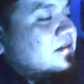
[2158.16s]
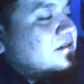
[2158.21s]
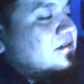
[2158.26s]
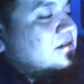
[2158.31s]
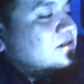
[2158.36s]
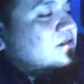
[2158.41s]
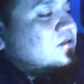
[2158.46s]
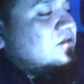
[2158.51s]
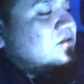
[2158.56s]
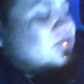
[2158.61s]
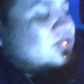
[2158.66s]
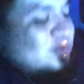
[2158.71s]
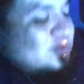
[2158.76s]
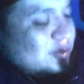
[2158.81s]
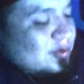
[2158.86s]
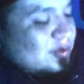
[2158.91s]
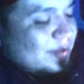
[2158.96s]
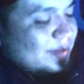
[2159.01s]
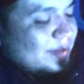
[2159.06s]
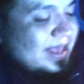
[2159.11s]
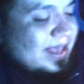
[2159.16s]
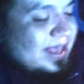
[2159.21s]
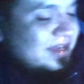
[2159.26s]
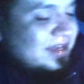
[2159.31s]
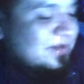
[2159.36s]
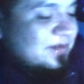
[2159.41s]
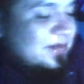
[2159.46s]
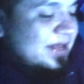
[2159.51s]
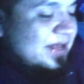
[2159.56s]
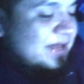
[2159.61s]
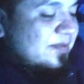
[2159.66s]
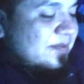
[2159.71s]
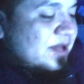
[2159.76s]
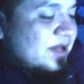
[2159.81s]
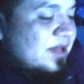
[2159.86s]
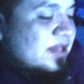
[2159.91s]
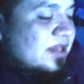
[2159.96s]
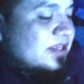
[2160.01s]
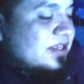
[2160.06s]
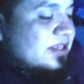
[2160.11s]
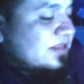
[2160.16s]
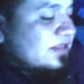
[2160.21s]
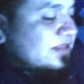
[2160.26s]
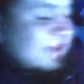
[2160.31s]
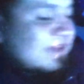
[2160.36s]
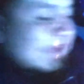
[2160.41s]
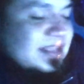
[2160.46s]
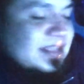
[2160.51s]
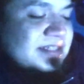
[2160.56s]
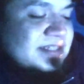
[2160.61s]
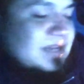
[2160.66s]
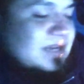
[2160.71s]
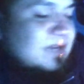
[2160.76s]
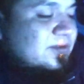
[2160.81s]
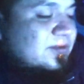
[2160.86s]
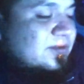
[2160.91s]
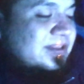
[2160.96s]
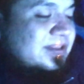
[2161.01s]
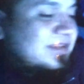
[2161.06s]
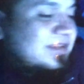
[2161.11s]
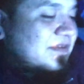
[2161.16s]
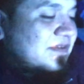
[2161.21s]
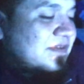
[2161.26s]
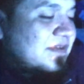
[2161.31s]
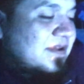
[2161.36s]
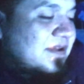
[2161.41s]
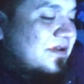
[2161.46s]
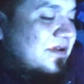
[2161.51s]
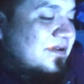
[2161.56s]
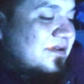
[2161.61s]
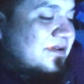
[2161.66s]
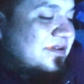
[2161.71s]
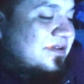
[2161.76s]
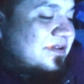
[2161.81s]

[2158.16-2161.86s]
usual pain in my body, that's not really there.